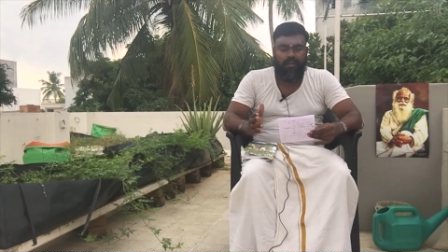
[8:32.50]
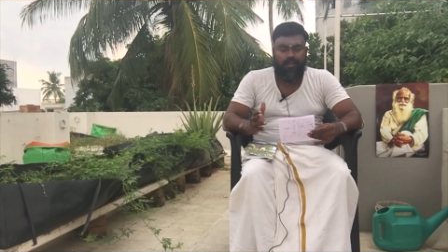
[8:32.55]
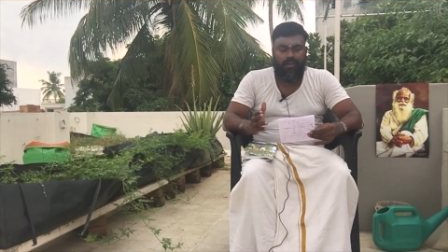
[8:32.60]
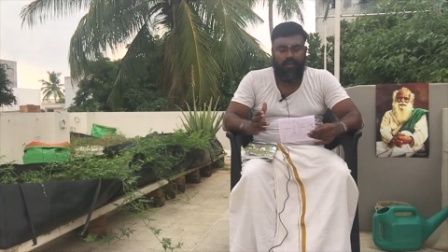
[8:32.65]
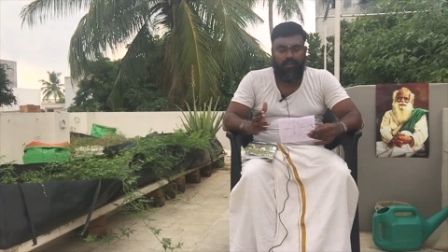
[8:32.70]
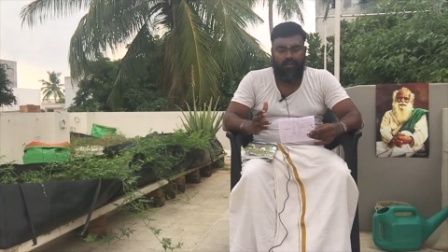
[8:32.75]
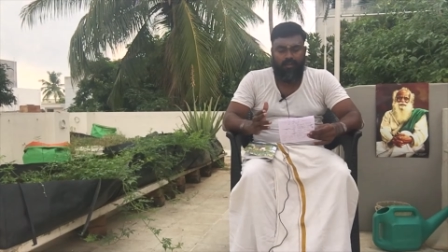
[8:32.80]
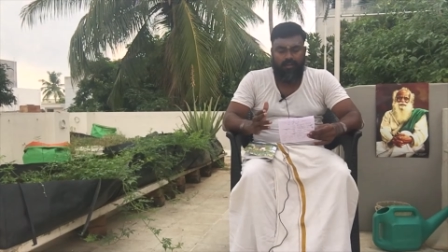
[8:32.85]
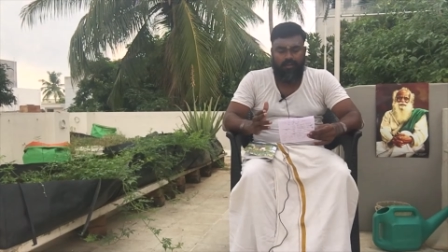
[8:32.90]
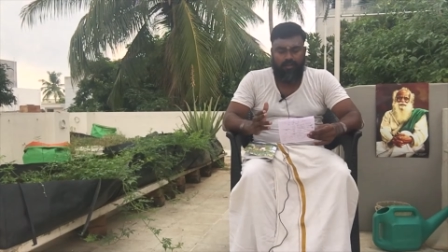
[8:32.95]

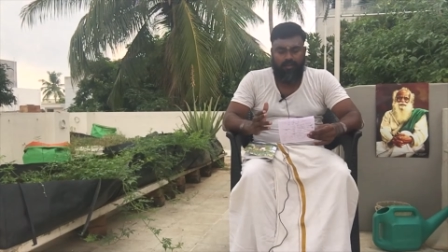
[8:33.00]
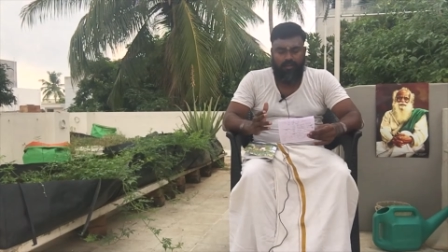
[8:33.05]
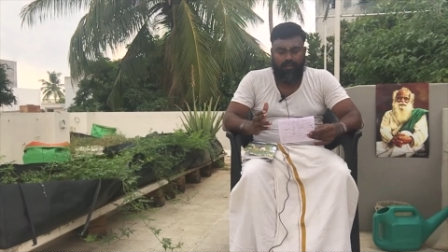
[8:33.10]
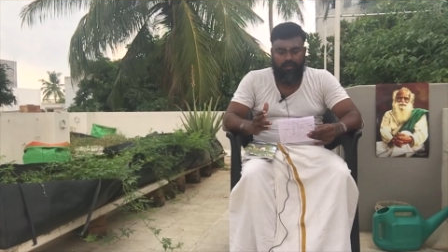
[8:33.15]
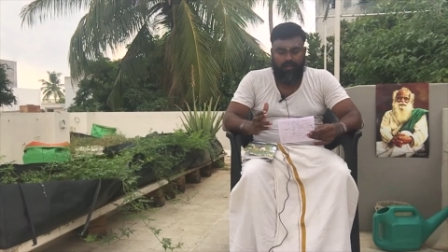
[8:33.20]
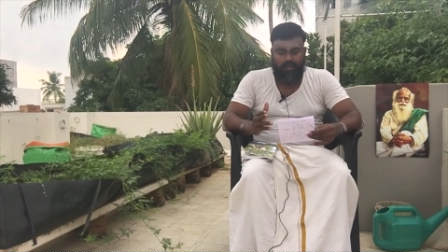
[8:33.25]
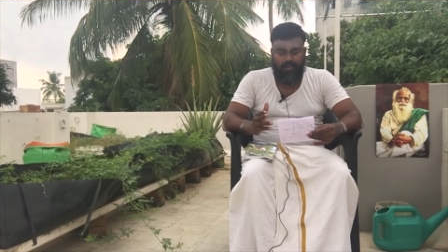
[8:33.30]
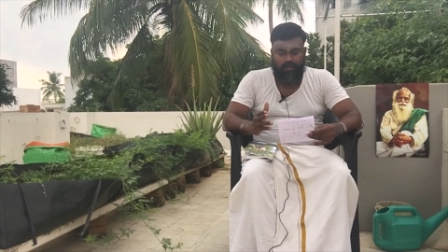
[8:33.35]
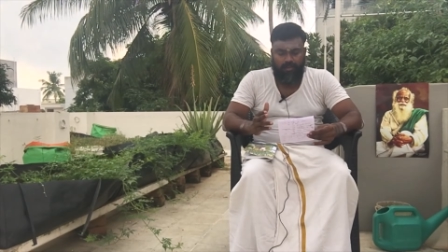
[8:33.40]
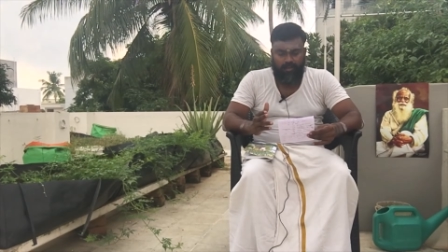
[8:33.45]
uh,
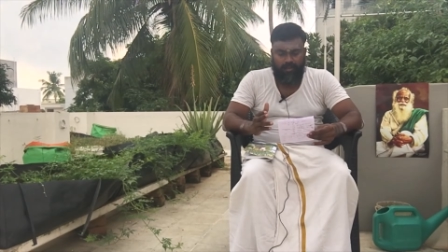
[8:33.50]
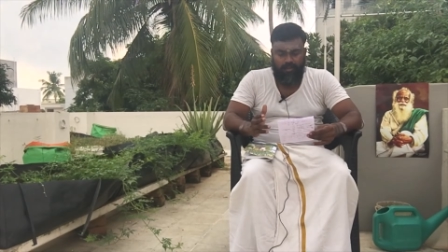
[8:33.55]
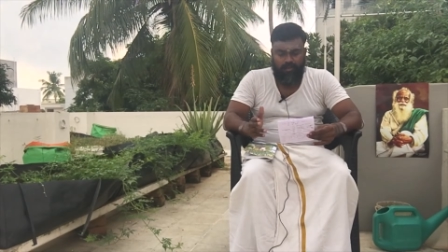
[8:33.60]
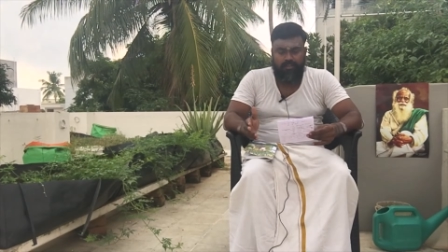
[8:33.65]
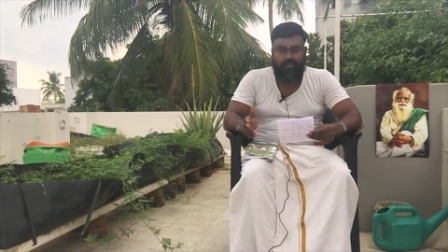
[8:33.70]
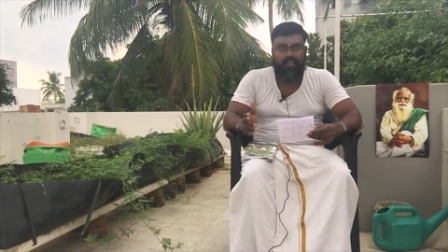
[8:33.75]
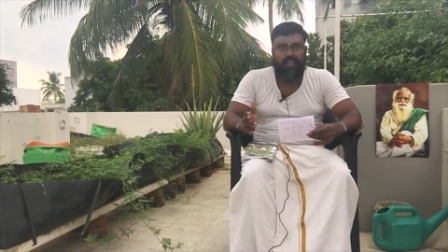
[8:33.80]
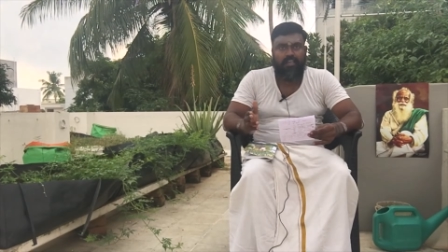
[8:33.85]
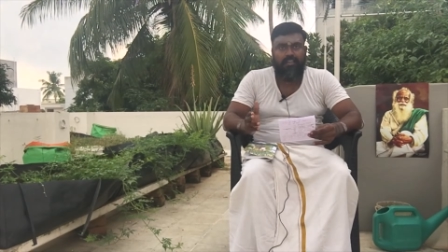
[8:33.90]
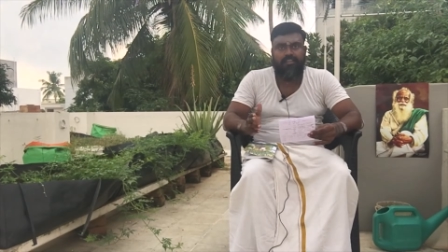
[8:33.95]

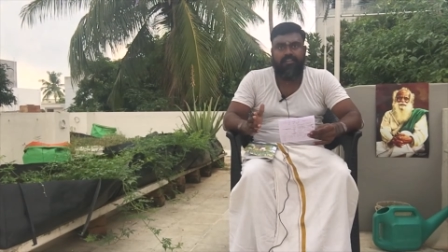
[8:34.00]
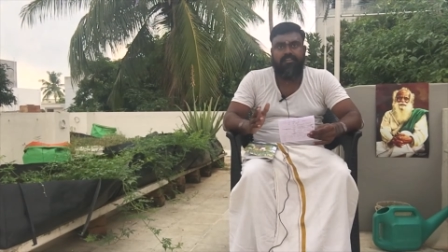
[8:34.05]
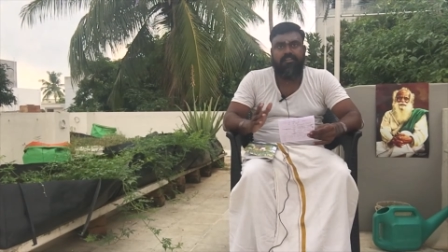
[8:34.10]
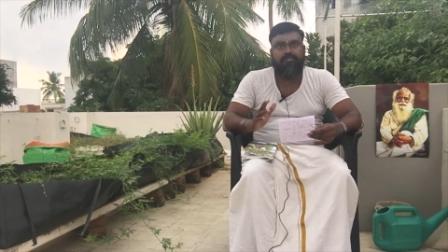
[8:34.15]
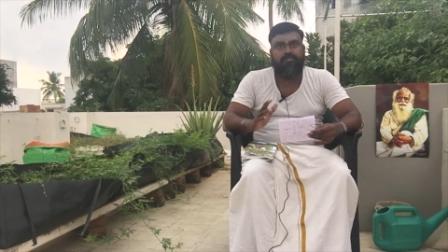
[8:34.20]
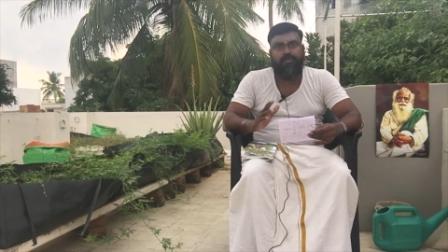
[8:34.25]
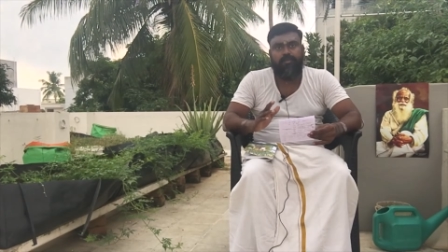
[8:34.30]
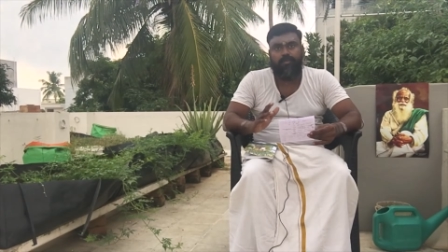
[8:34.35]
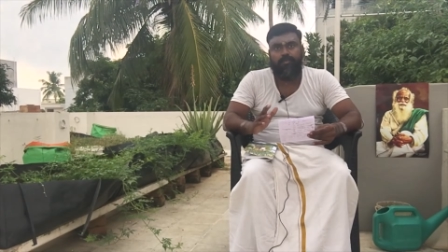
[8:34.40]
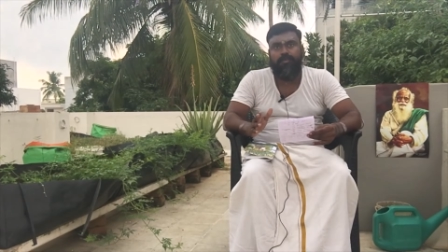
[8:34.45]
the
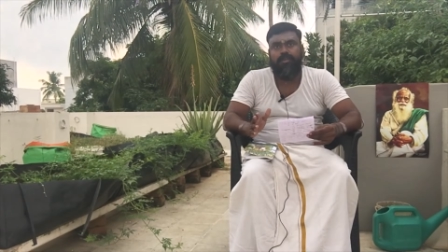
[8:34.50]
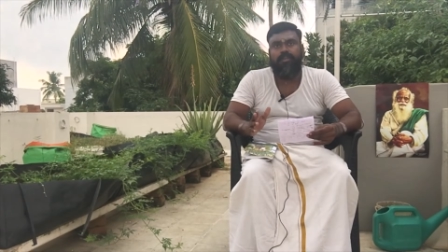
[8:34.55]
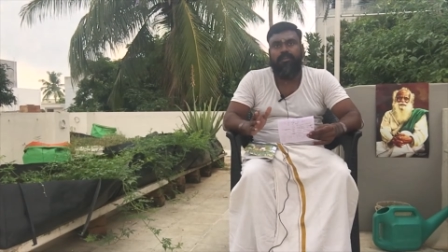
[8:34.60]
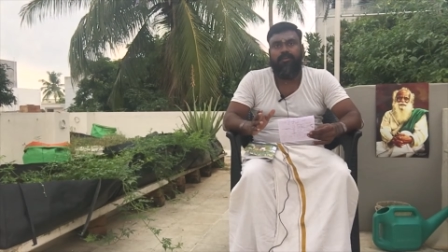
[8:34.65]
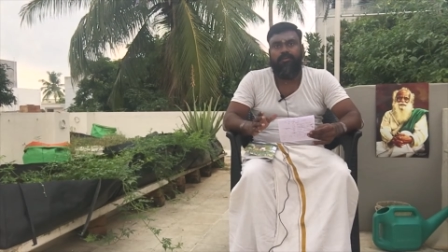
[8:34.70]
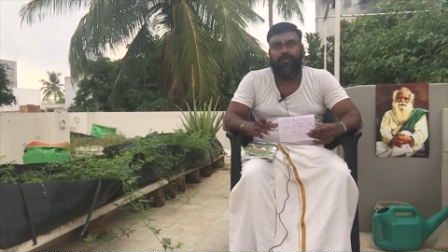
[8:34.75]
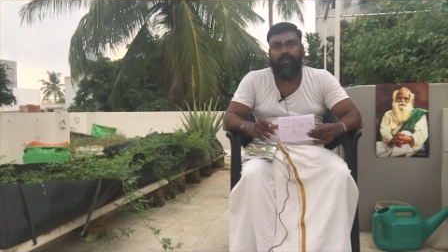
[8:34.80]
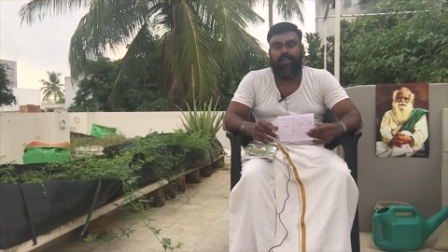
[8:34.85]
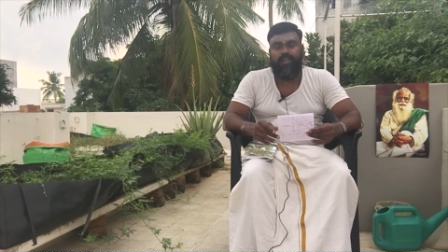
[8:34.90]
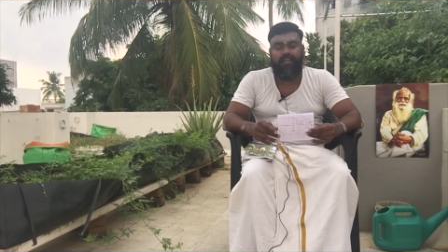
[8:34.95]
digestion should
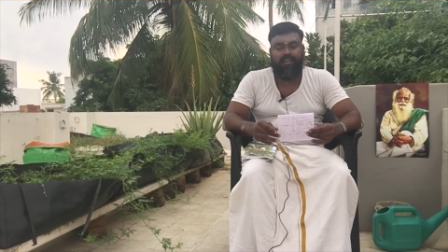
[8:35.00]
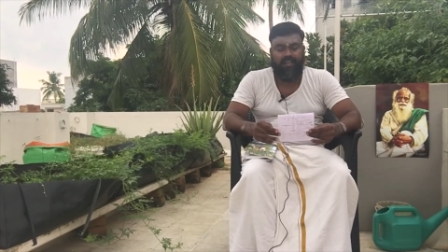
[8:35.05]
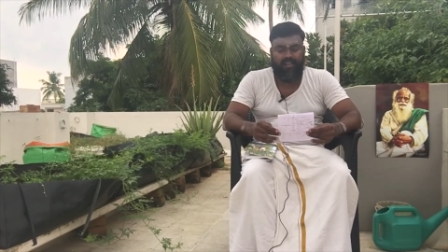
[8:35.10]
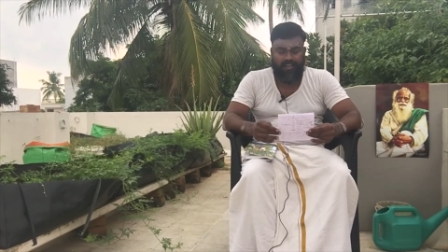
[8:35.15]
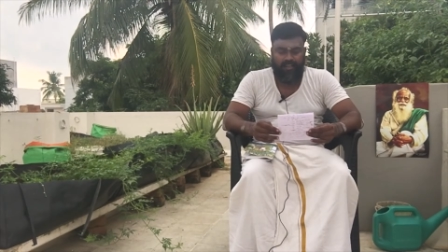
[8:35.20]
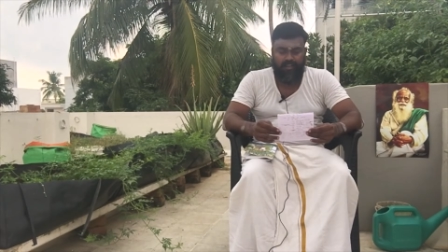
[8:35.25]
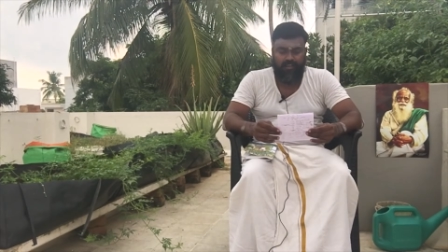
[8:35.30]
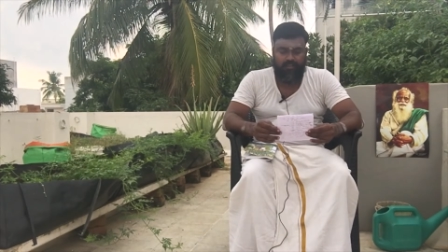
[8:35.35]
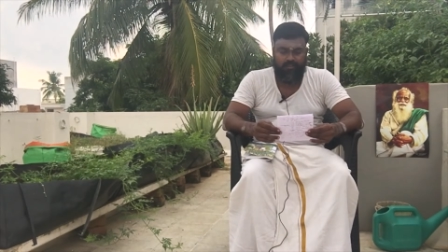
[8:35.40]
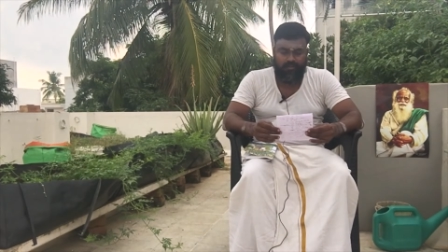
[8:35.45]
be very
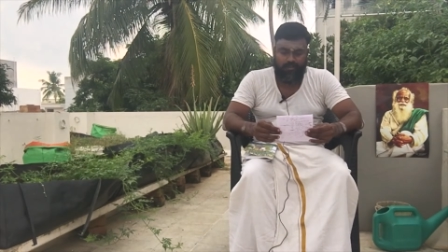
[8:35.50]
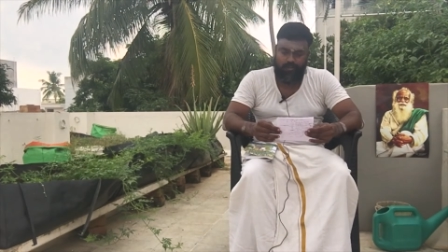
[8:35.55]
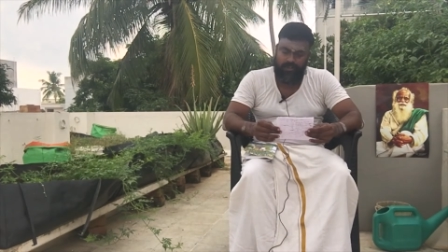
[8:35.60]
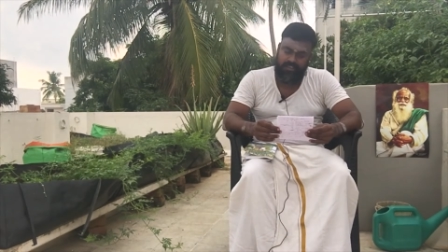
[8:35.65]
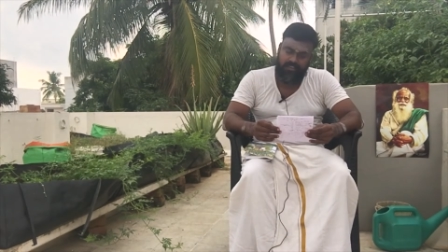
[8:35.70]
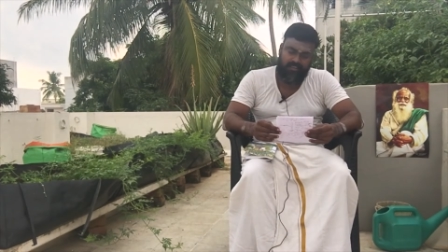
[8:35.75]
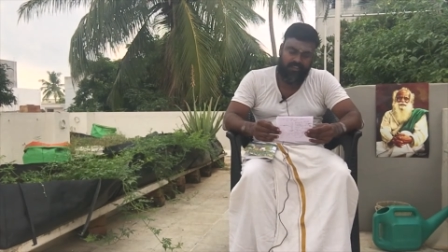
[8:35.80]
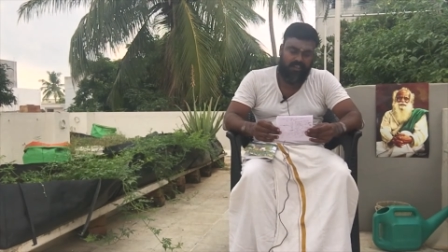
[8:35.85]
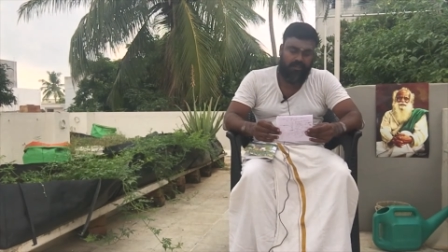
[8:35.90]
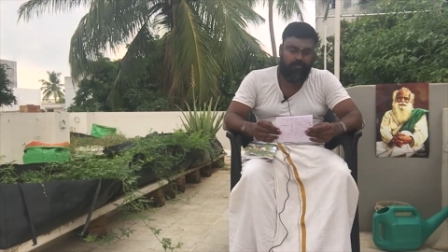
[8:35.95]
clean so
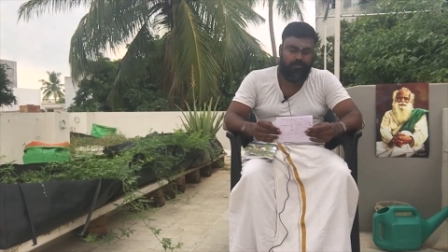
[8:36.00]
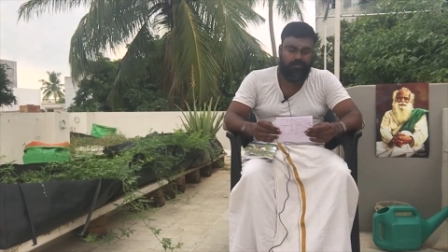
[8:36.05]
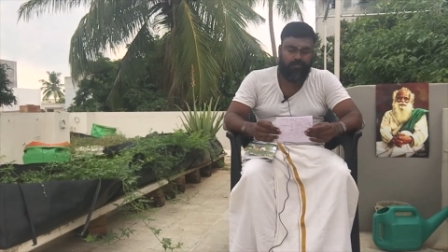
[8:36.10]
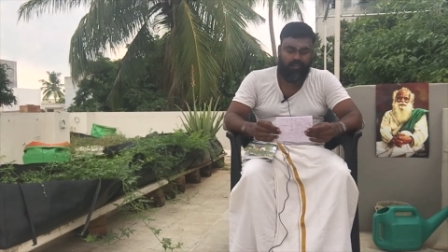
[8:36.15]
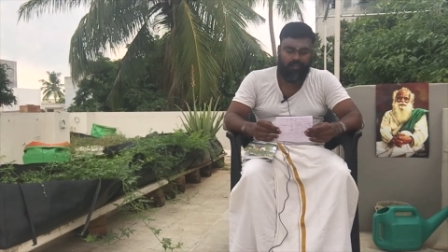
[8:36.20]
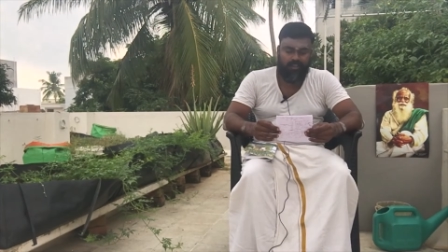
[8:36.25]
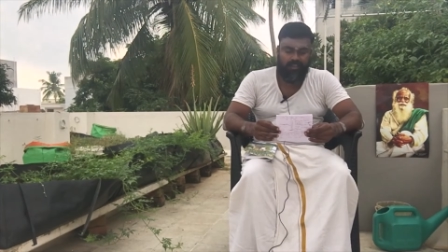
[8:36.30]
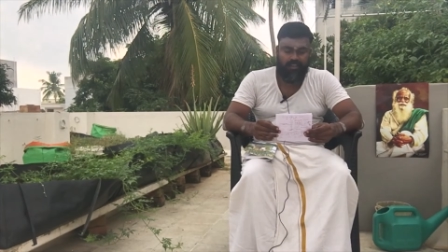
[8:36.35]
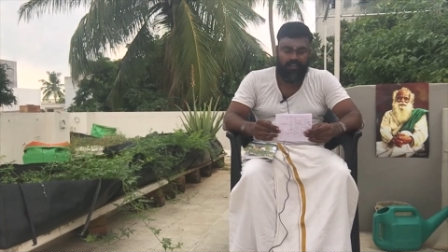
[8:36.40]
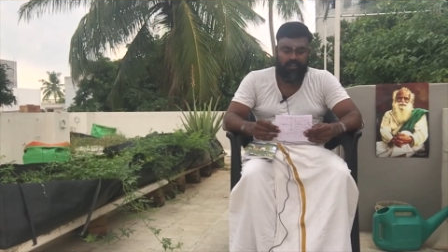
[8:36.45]
this helps
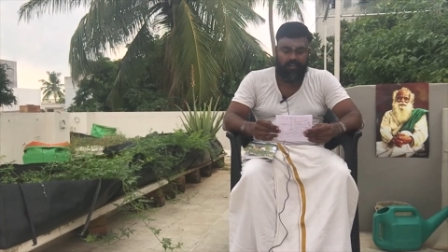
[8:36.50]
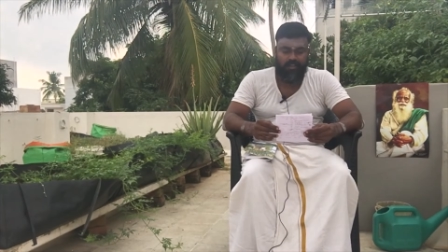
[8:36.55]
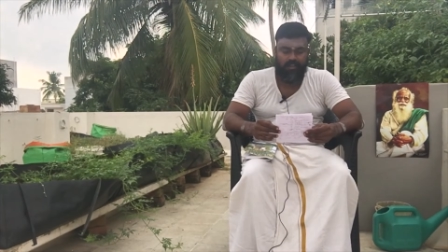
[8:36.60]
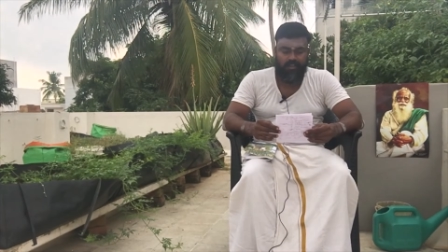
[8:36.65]
for that